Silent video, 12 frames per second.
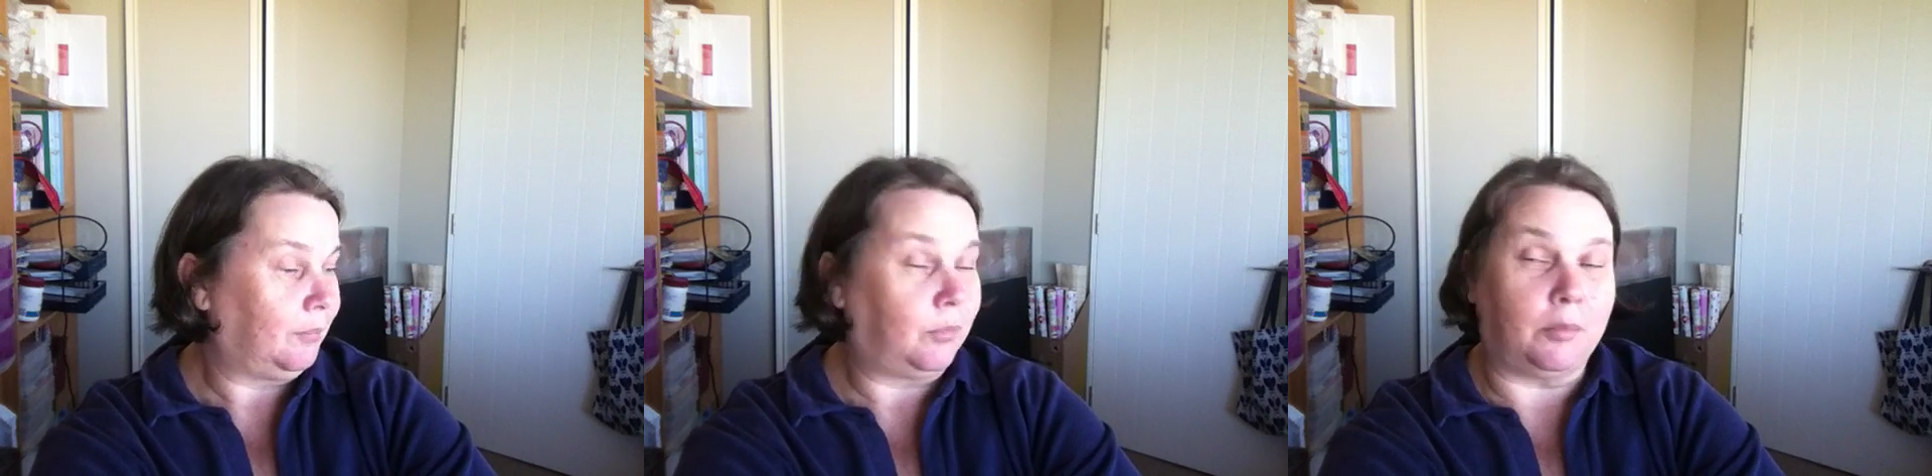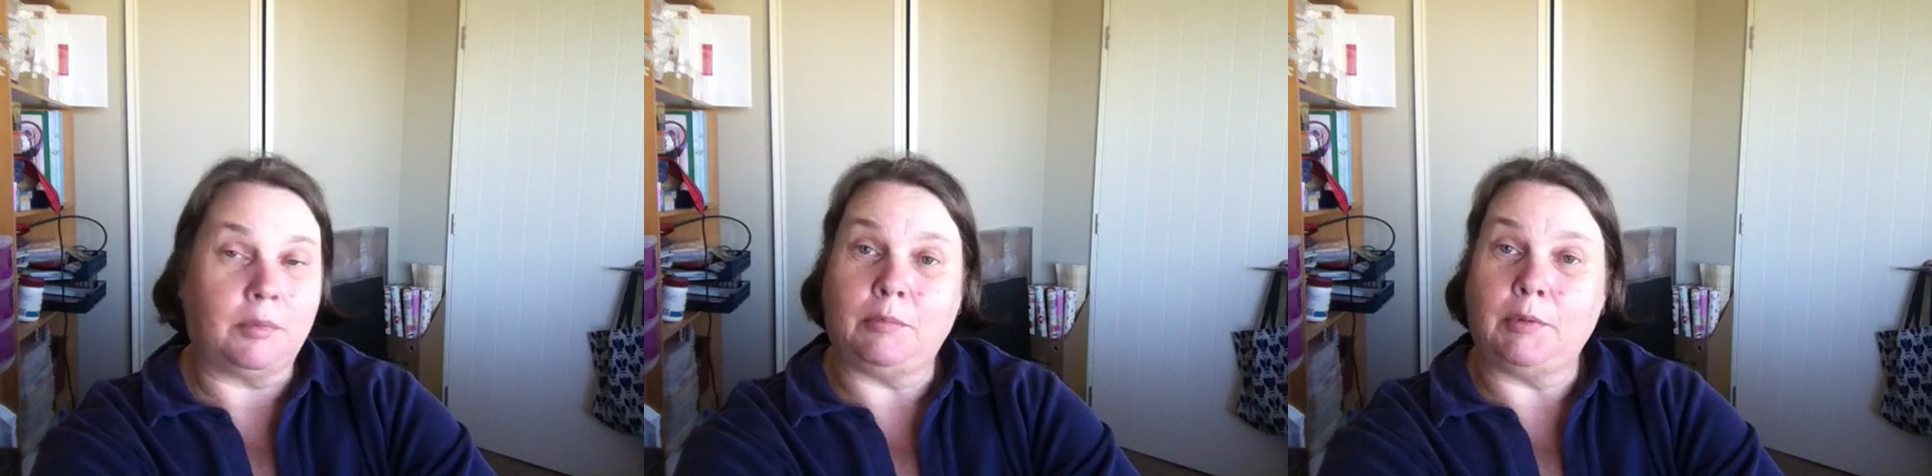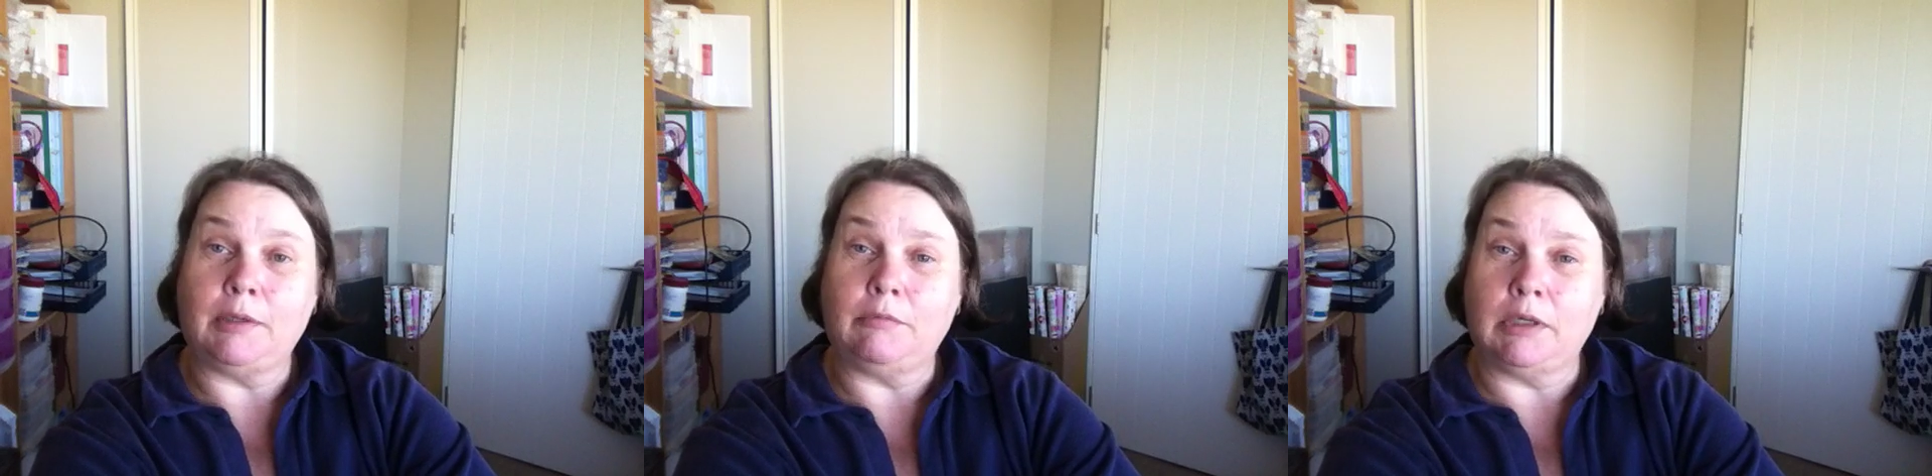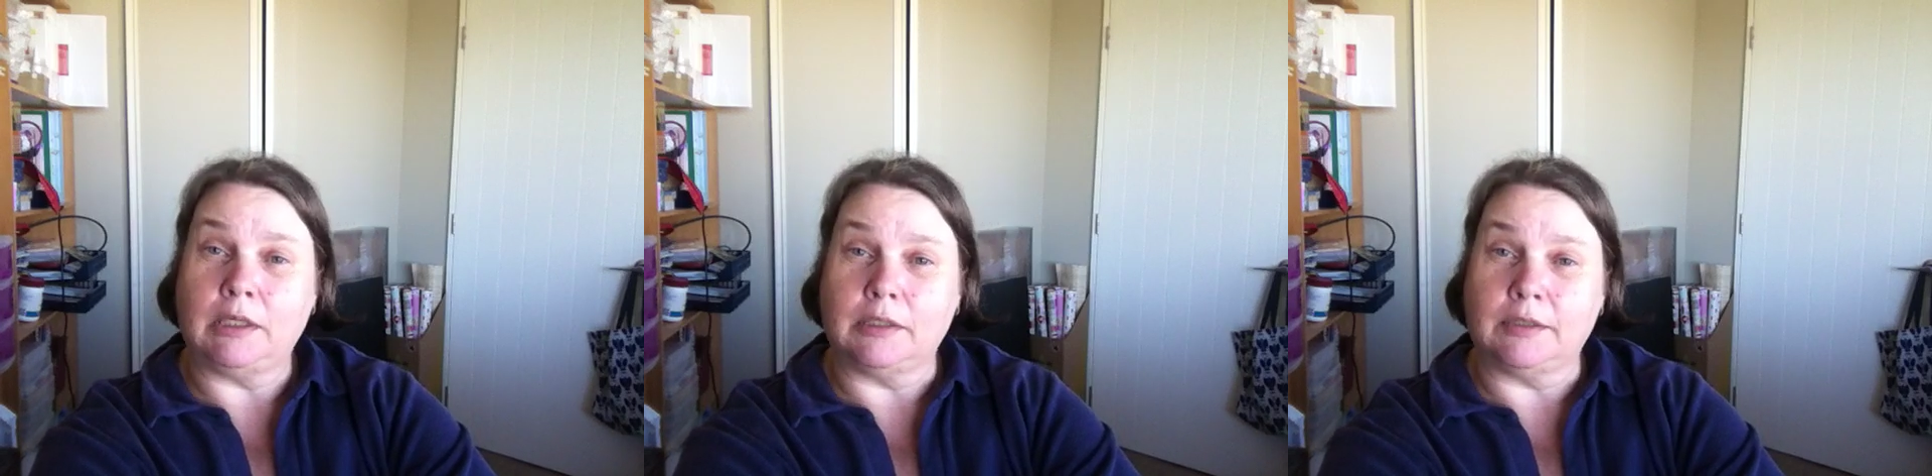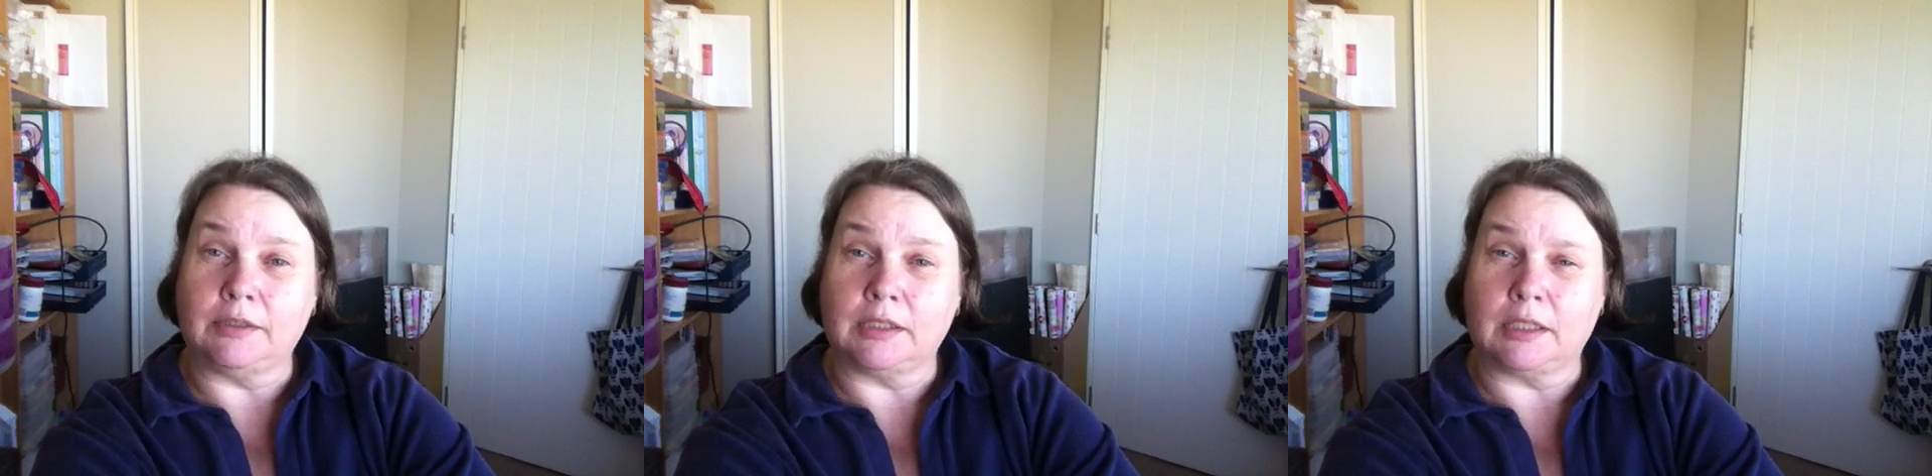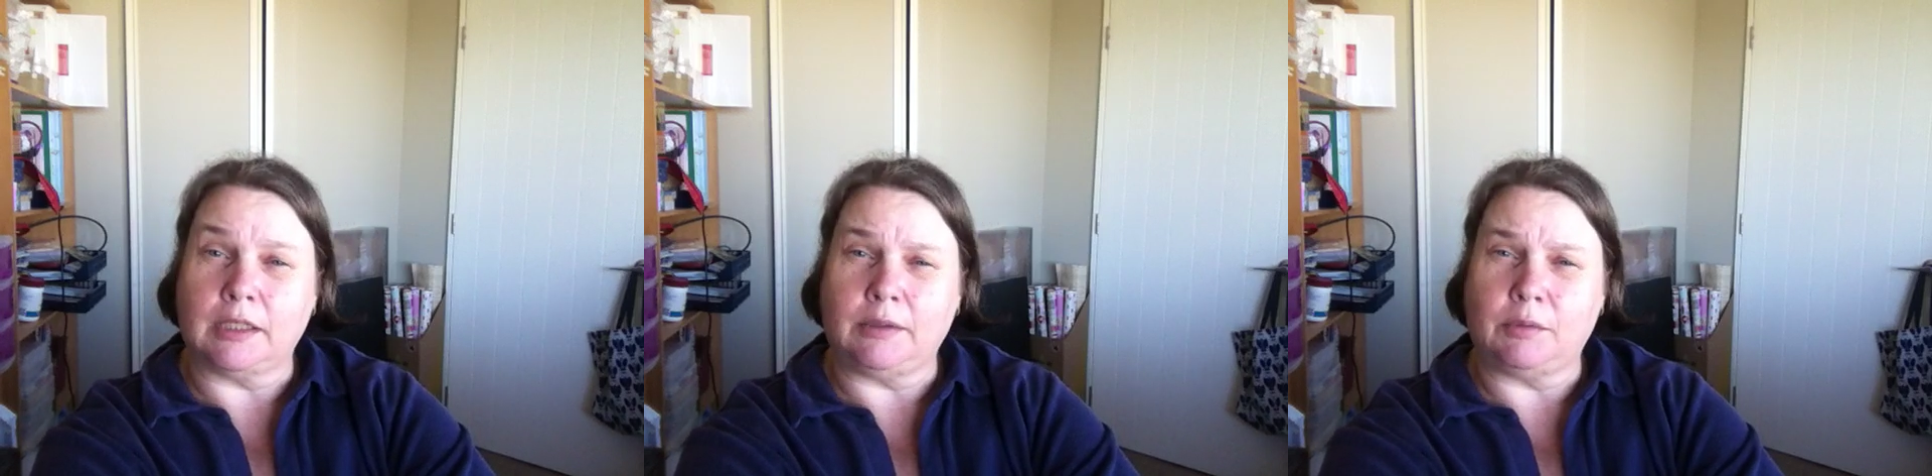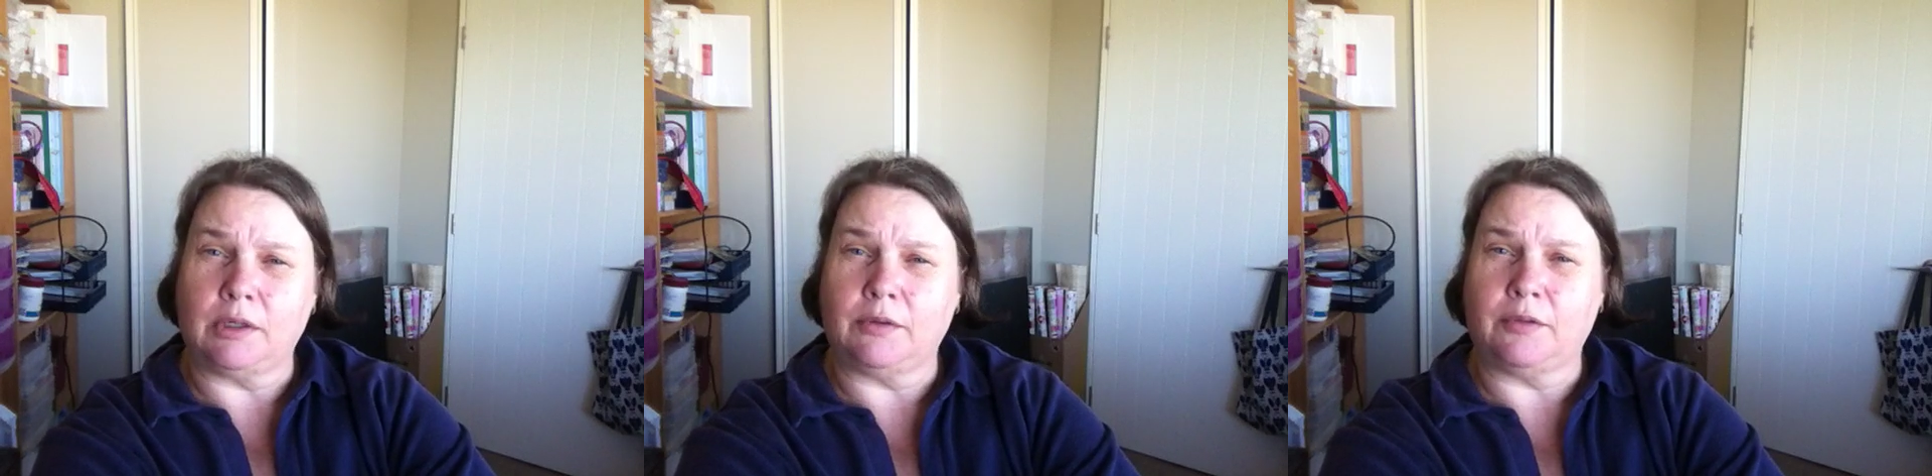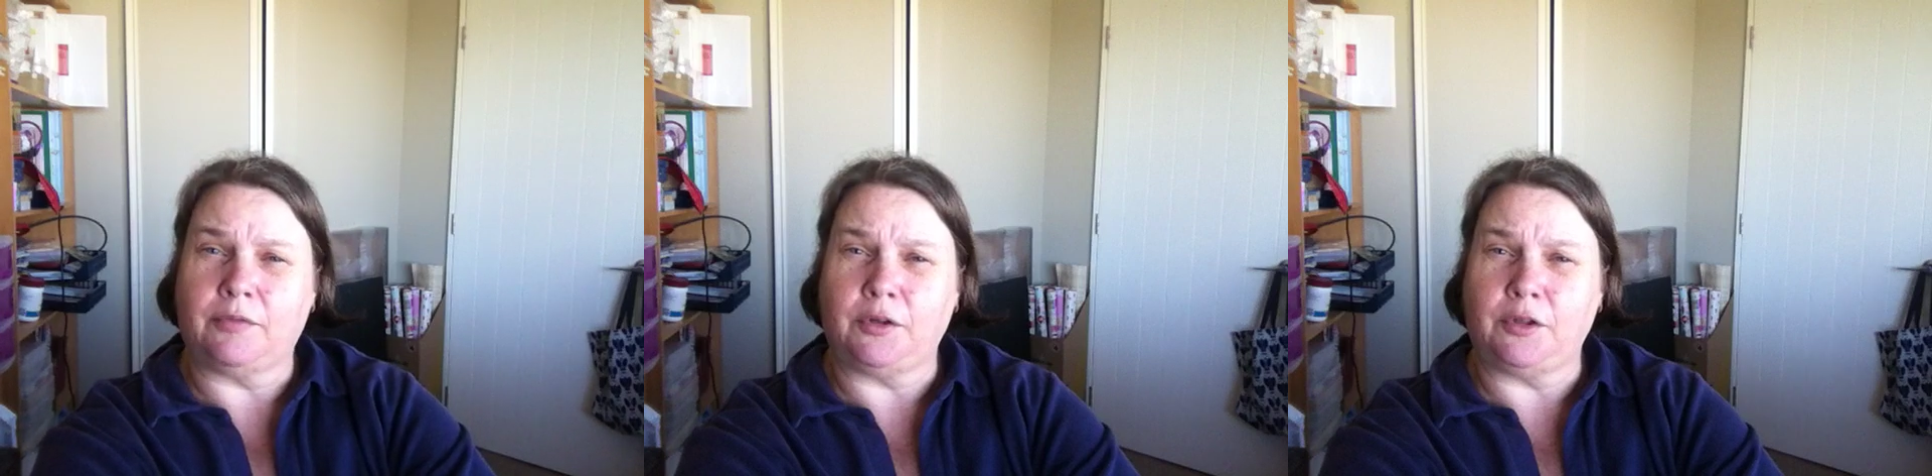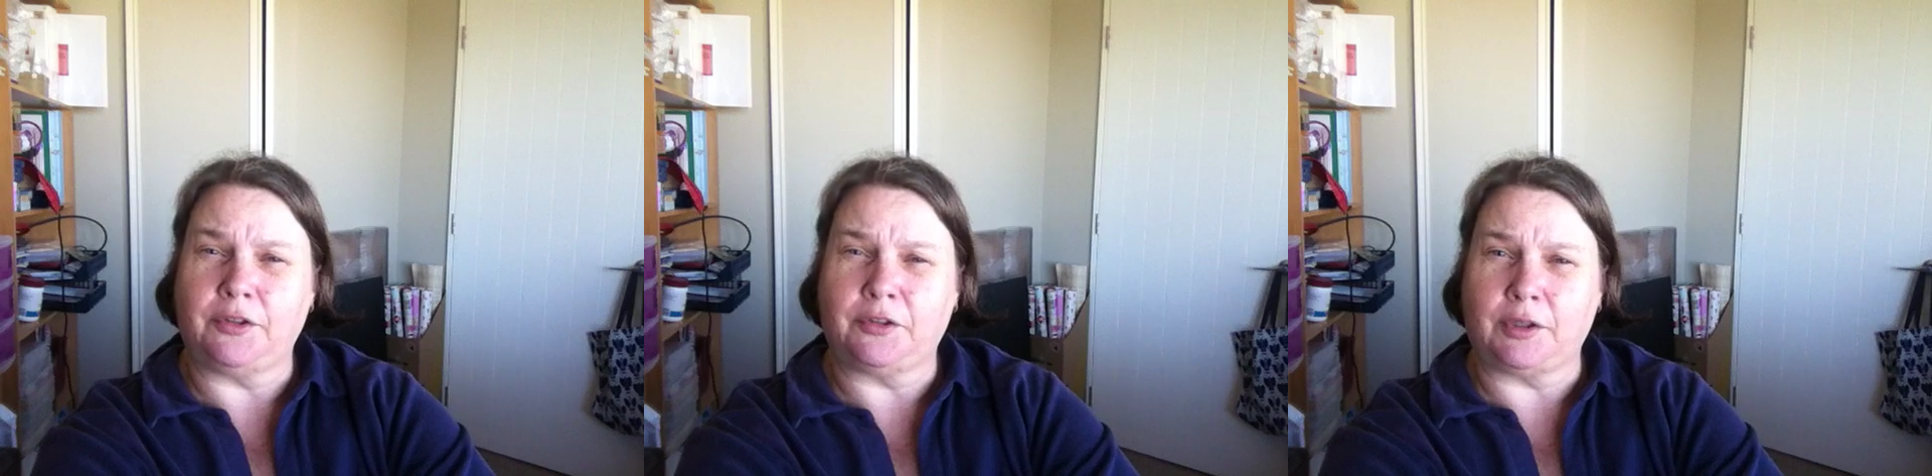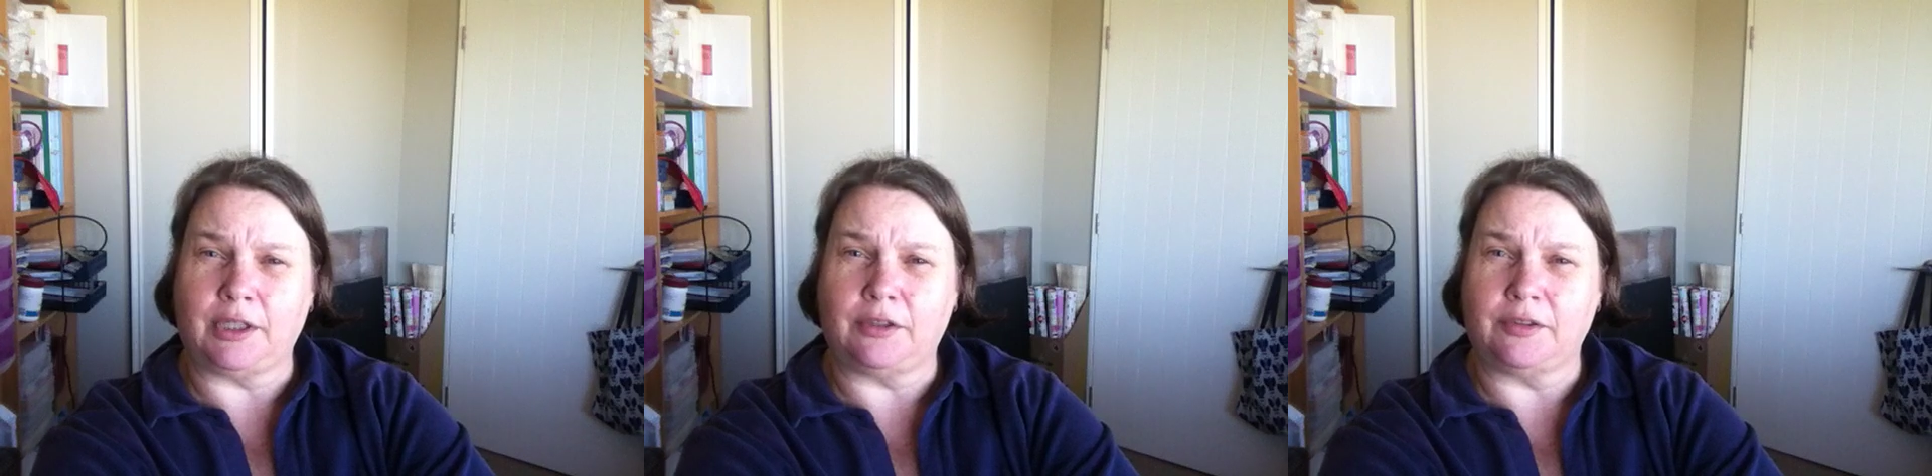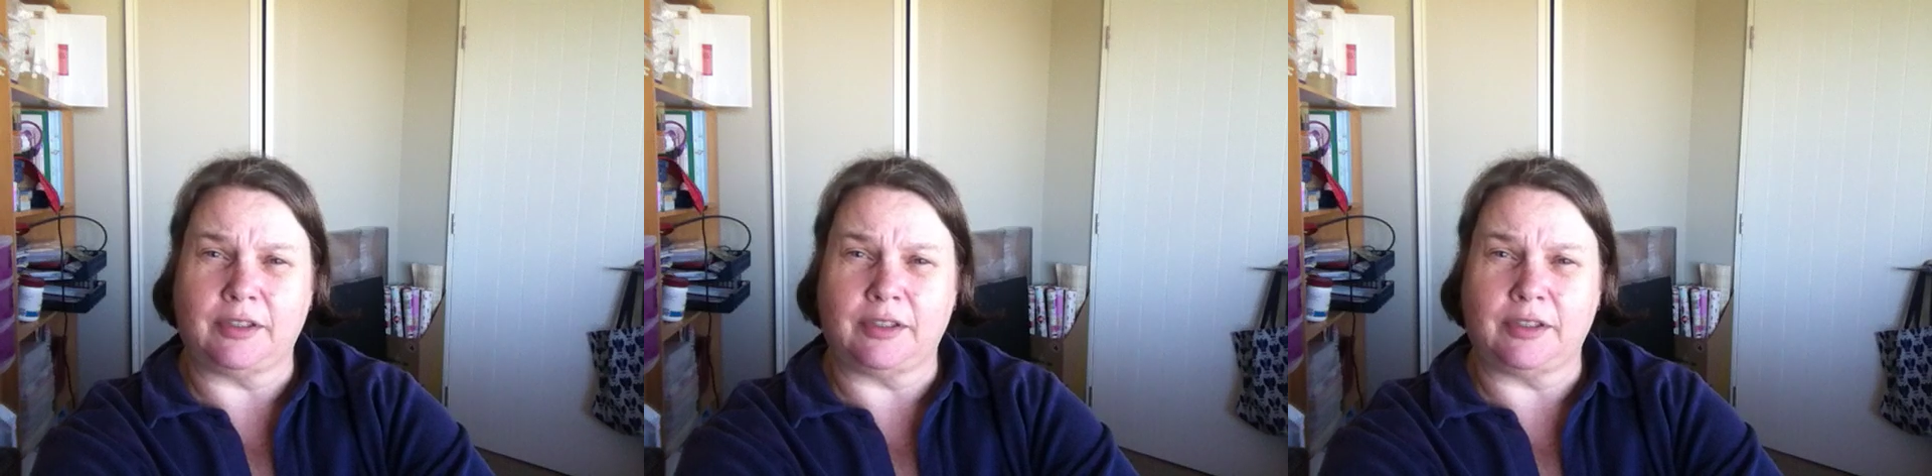Probably realistically one of the first 3 because